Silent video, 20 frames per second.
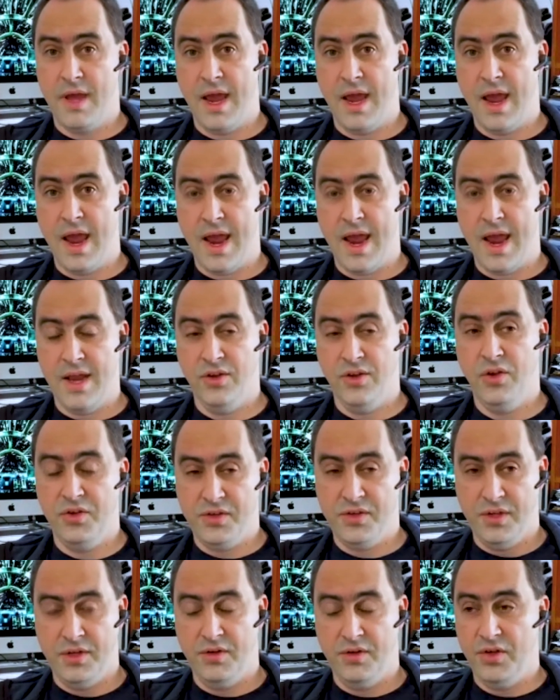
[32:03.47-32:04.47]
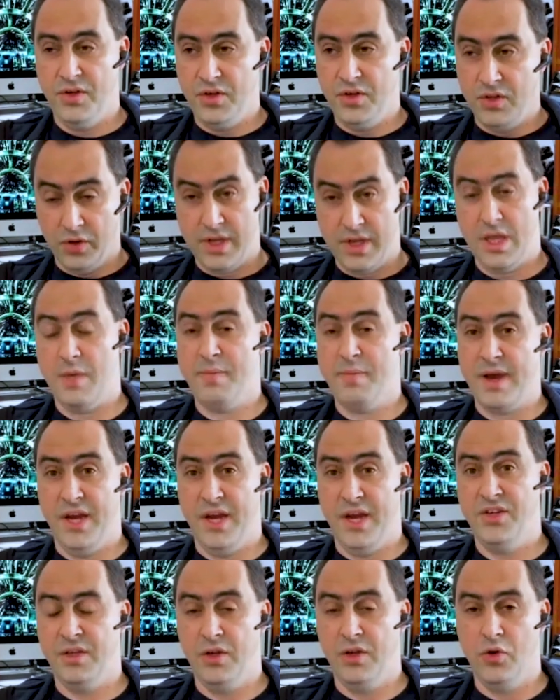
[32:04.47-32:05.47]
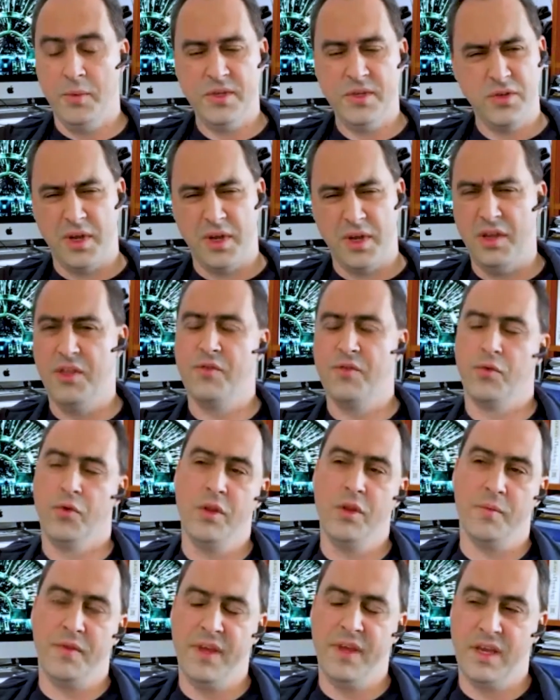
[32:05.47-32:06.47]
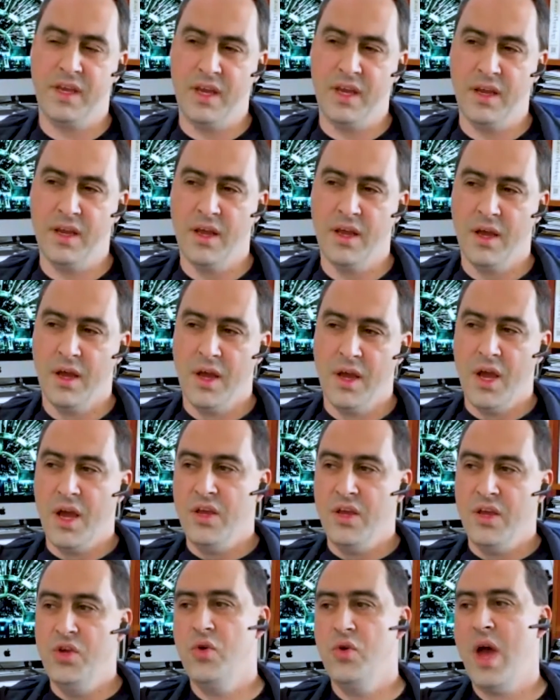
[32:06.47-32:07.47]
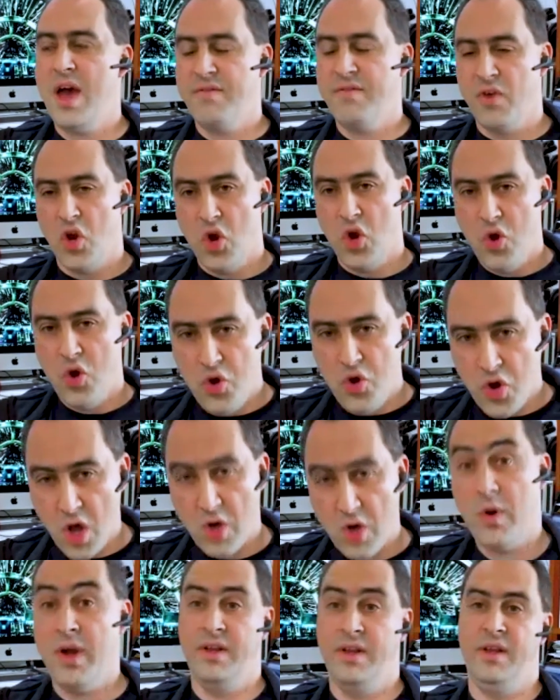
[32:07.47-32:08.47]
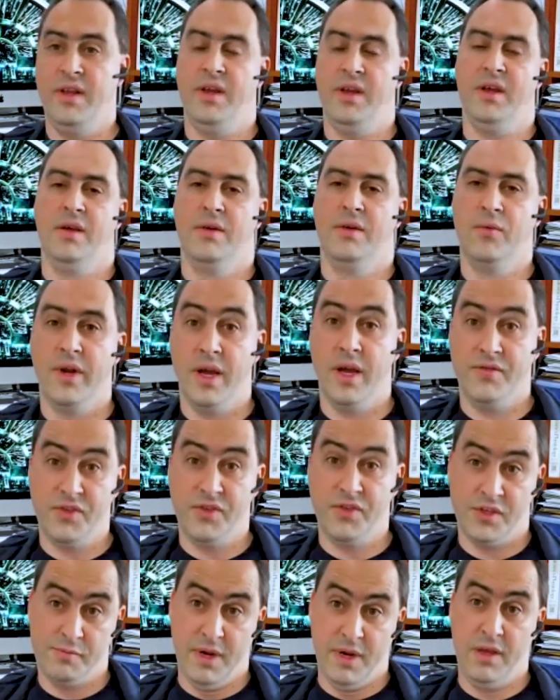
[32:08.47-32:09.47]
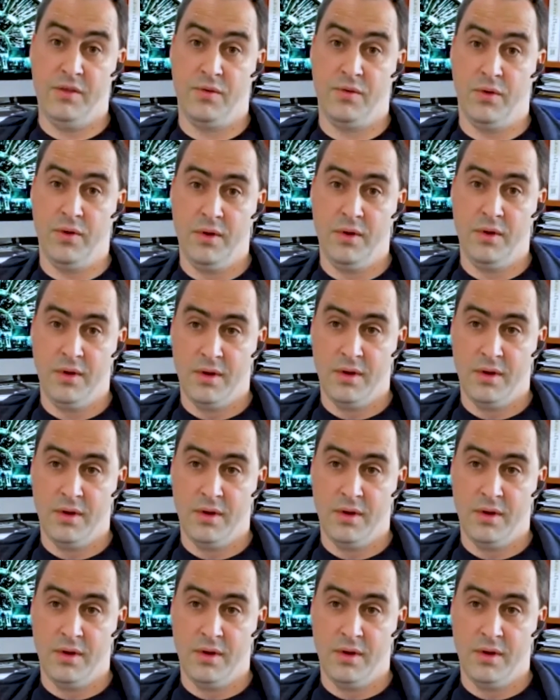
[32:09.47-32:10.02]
and you look at that patient. You're almost looking through them, thinking, "You have no idea what I've just been through,